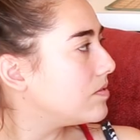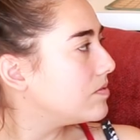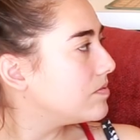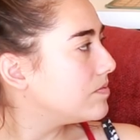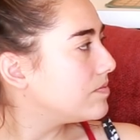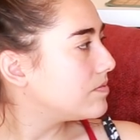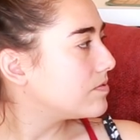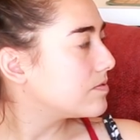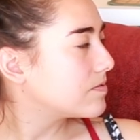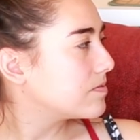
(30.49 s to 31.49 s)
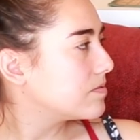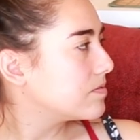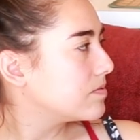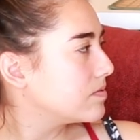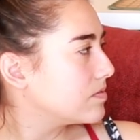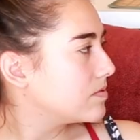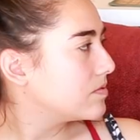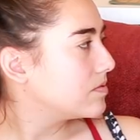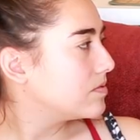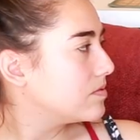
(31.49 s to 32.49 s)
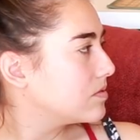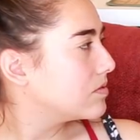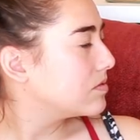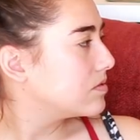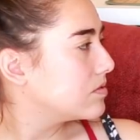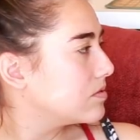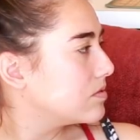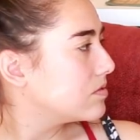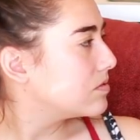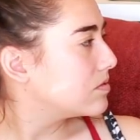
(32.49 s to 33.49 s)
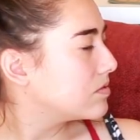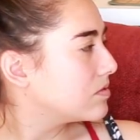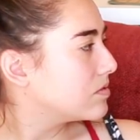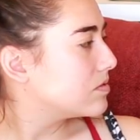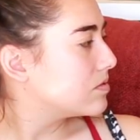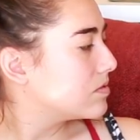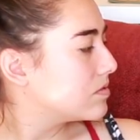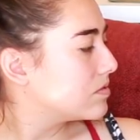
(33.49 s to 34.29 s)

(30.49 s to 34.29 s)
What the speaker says: (not speaking)